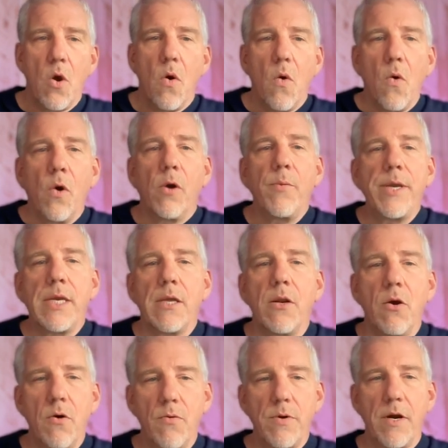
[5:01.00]
Or we can
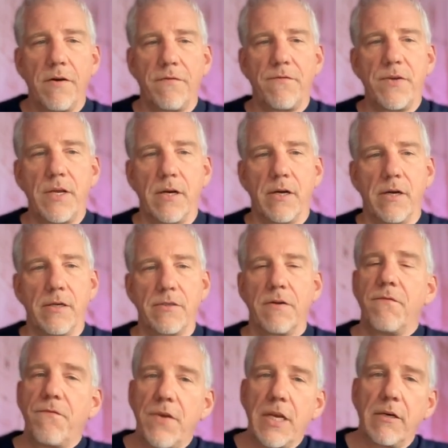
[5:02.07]
own our fears and
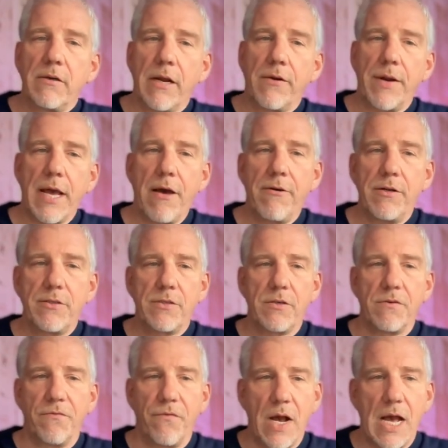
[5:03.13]
figure out how to
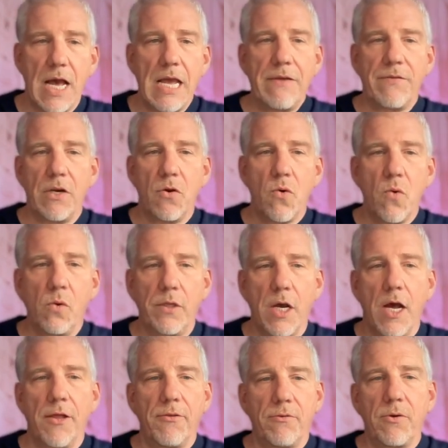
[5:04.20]
survive and hold
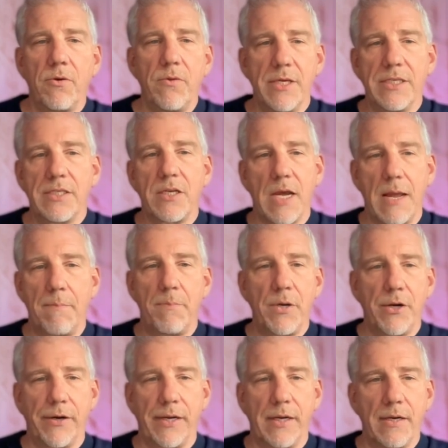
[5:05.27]
on through this time
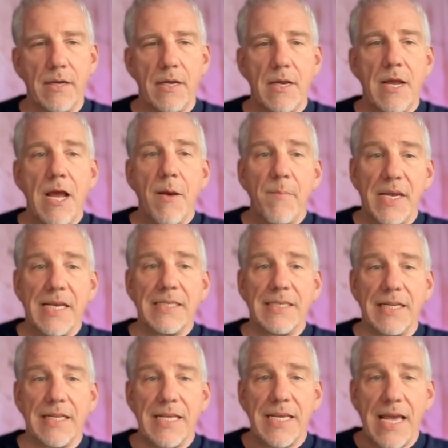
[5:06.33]
period. Because
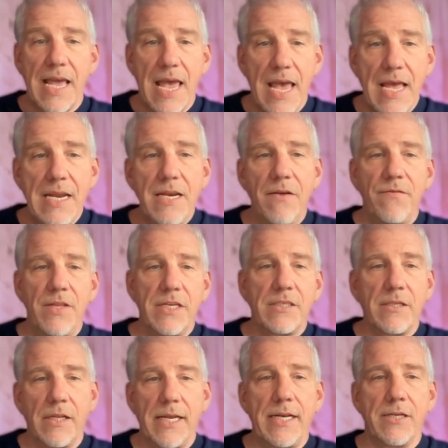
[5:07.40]
at the end of this
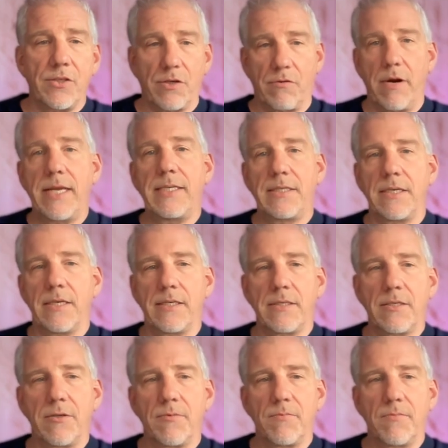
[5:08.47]
latest crisis,